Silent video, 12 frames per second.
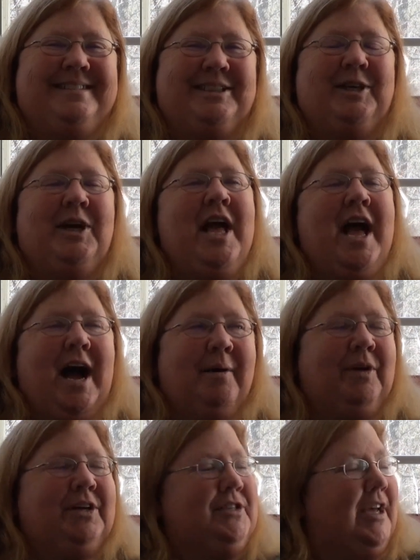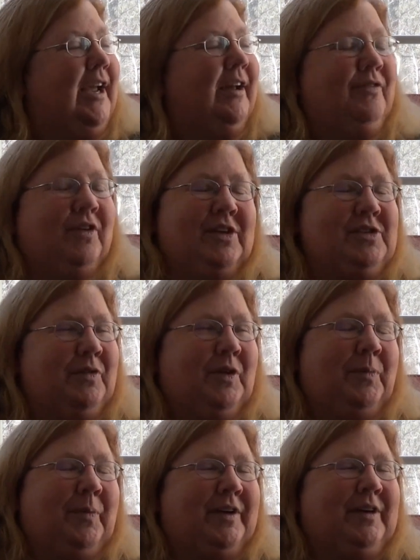Sure. I'm going to say, for those of you
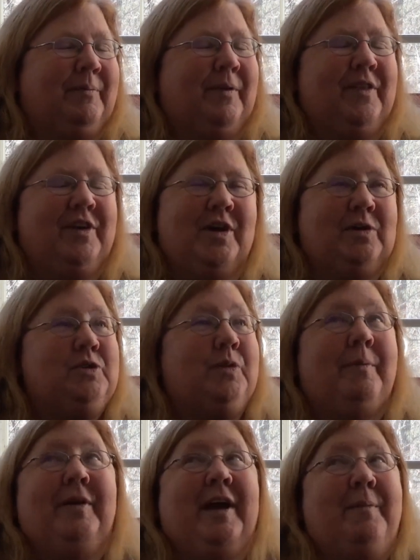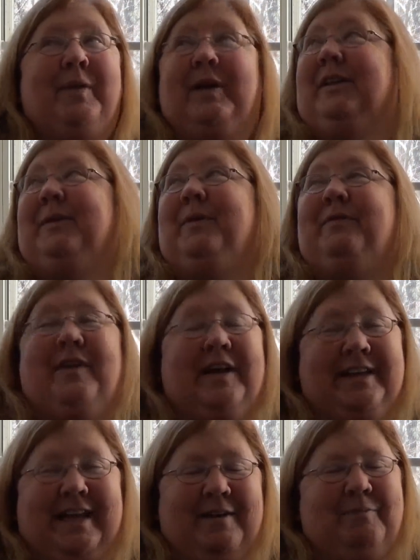who picked up on the nose rubbing, apparently we
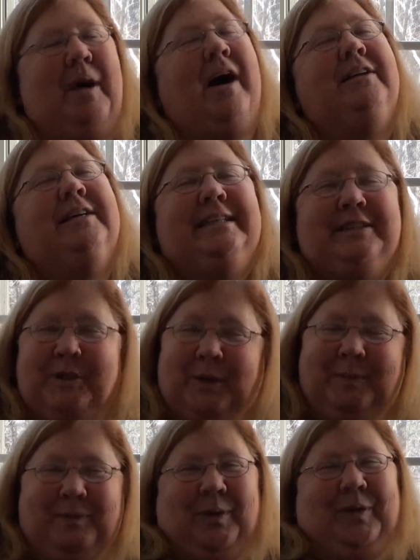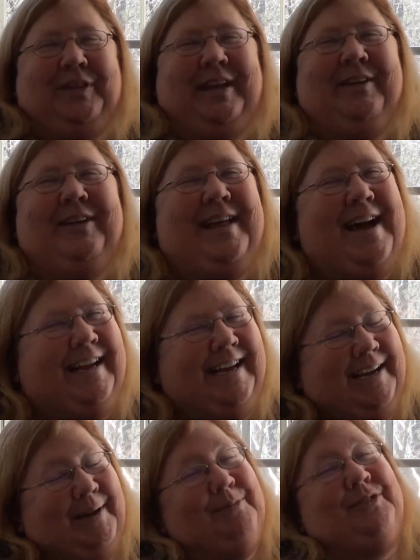finally have pollen in Durham, North Carolina,
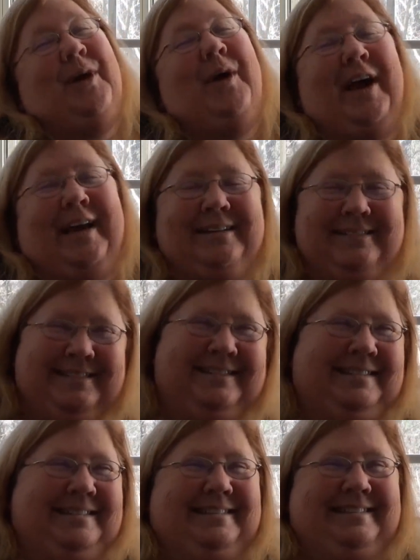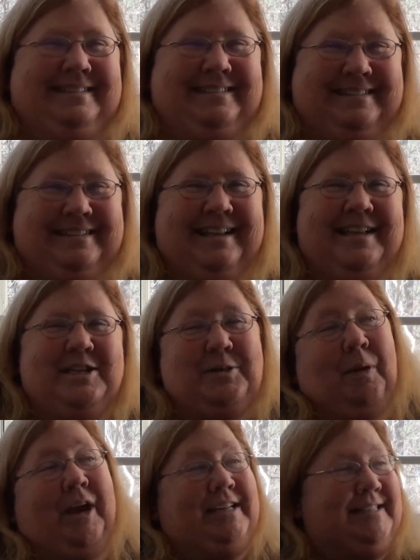and I'm sorry. Spring is here.
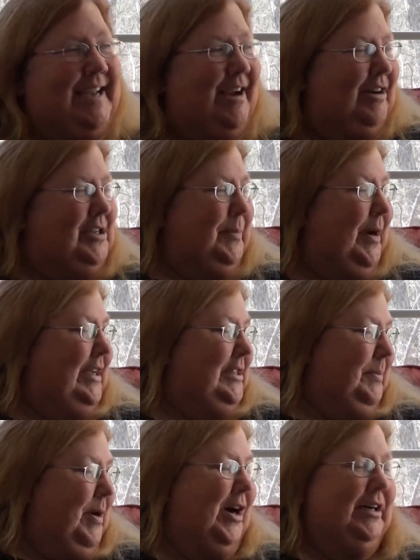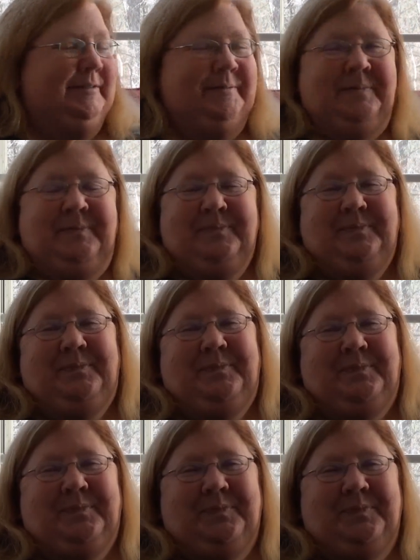Spring Yay. is here. Spring has sprung.
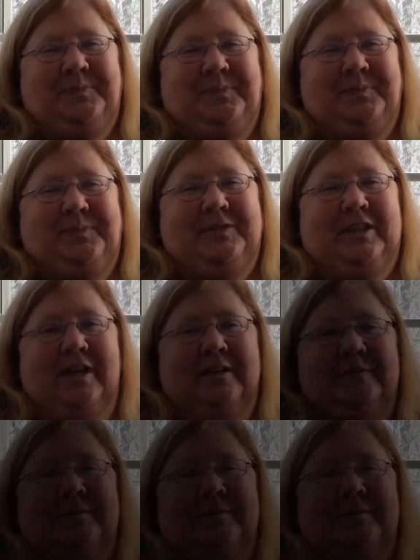Thank you. Uh-huh.